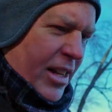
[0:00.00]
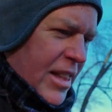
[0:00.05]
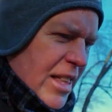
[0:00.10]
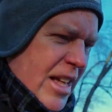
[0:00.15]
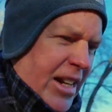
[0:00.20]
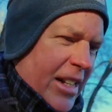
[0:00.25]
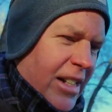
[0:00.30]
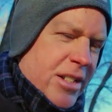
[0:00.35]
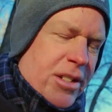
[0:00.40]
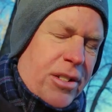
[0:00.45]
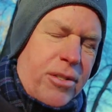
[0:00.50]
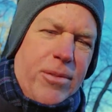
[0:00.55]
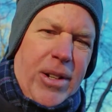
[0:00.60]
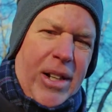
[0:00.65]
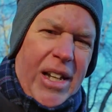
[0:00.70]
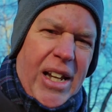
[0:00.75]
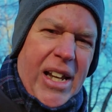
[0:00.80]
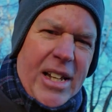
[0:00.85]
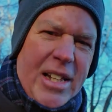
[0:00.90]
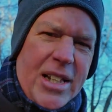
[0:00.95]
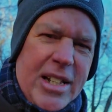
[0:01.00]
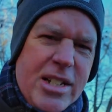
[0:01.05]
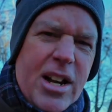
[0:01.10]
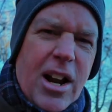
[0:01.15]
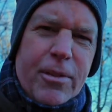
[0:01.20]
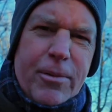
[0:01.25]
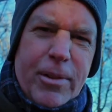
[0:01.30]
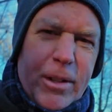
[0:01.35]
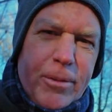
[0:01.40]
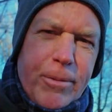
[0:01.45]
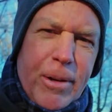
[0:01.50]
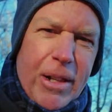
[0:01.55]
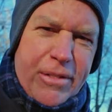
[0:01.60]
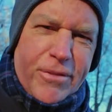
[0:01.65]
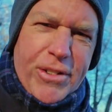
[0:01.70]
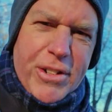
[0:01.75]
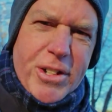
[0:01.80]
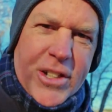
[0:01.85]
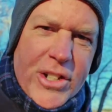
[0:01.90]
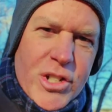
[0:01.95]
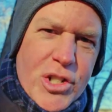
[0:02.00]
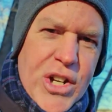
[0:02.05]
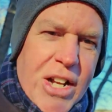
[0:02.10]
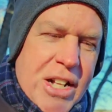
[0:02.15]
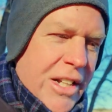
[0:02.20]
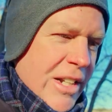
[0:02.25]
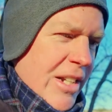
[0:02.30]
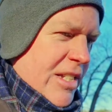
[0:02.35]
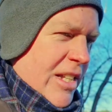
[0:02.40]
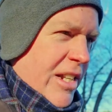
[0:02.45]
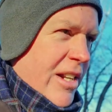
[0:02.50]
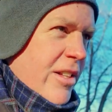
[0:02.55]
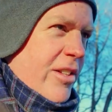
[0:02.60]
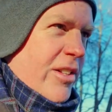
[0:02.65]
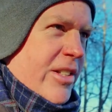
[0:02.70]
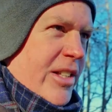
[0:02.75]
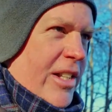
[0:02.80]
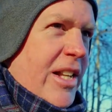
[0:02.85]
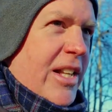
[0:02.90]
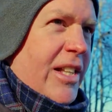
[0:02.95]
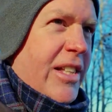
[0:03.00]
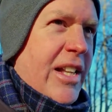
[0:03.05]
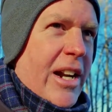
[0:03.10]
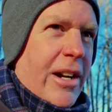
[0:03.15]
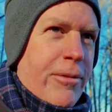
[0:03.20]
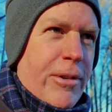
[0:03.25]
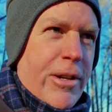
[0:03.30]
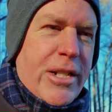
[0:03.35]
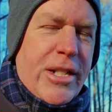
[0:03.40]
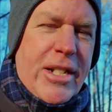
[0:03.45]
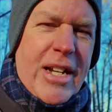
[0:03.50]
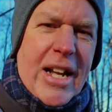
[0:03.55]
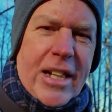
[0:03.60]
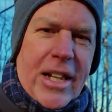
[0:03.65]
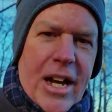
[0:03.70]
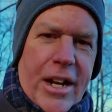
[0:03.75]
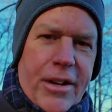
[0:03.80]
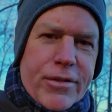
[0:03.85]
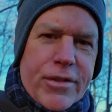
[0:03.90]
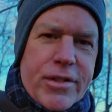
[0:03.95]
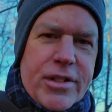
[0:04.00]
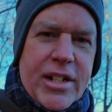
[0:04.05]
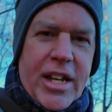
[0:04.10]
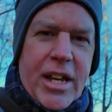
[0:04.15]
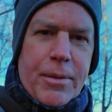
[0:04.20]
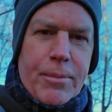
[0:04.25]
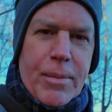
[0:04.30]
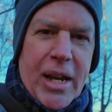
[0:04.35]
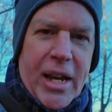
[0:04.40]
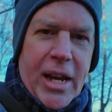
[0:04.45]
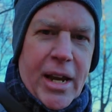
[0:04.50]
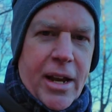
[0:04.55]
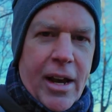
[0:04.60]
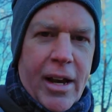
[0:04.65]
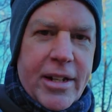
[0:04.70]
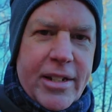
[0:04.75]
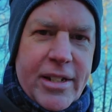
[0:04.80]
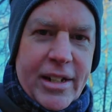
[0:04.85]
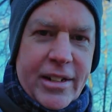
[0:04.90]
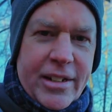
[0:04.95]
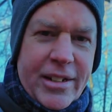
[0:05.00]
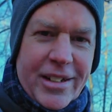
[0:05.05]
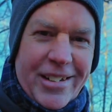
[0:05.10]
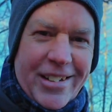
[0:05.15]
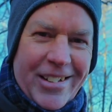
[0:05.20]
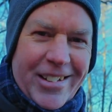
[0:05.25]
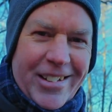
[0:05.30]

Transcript: That doesn't really, it's not really relevant to the channel, is it? Other than that I want to stay alive to keep making content